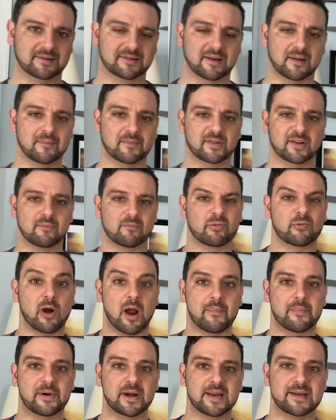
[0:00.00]
some
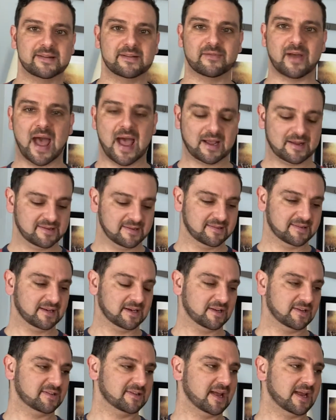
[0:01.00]
properties of axes
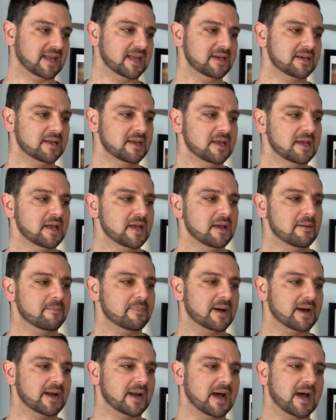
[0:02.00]
in a second.
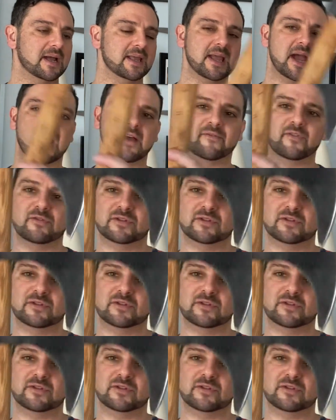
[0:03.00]
But yeah, if you